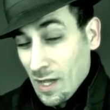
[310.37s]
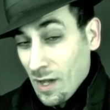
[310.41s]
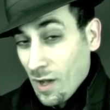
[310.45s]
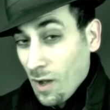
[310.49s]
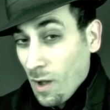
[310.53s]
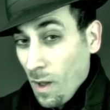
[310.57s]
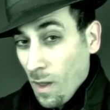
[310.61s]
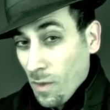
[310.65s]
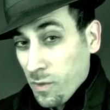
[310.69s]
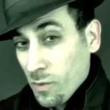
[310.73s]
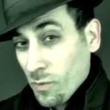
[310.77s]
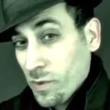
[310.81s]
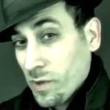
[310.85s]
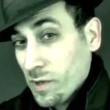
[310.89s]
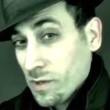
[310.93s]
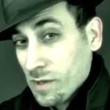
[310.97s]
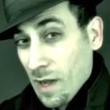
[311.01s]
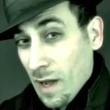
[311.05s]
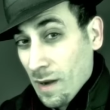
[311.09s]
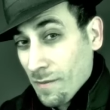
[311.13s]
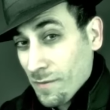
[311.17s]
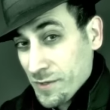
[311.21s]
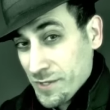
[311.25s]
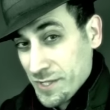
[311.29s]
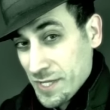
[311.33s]
All the real
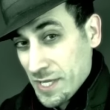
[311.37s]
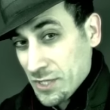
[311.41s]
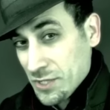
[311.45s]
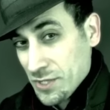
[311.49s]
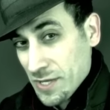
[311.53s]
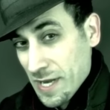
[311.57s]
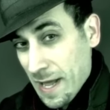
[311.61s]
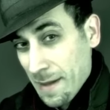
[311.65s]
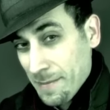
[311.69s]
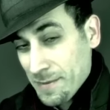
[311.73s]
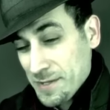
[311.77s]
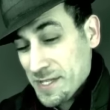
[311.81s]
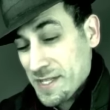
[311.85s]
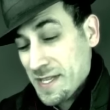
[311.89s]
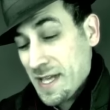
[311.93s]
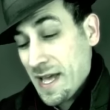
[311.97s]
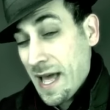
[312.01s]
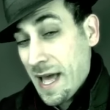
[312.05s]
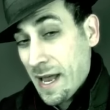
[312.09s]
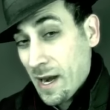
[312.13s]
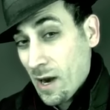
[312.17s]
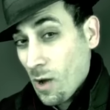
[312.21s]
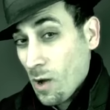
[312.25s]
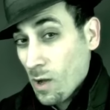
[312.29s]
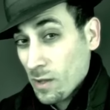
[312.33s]
conversation happens
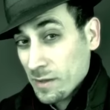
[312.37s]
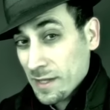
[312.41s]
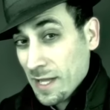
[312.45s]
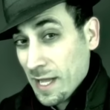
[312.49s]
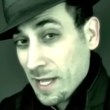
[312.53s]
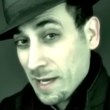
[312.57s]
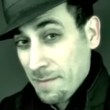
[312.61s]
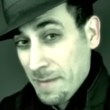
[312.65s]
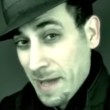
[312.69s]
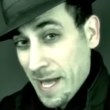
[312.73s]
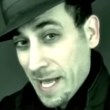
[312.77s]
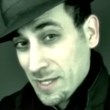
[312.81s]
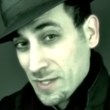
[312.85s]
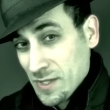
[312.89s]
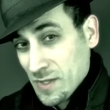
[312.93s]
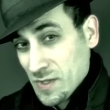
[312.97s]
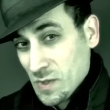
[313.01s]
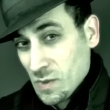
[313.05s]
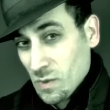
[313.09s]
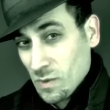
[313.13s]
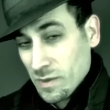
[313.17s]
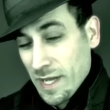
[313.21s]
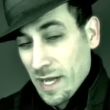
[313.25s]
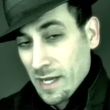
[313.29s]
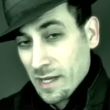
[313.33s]
at
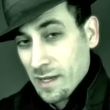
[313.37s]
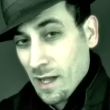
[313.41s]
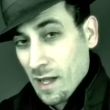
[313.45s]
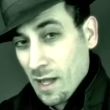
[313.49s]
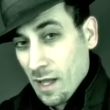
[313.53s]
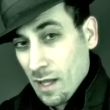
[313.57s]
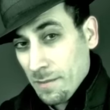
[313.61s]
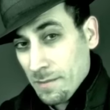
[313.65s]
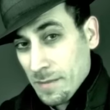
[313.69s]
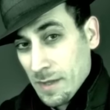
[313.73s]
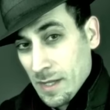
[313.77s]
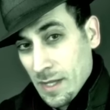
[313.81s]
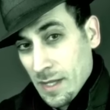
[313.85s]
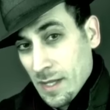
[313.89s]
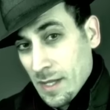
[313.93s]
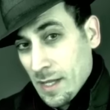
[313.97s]
onlinemagicschool.com.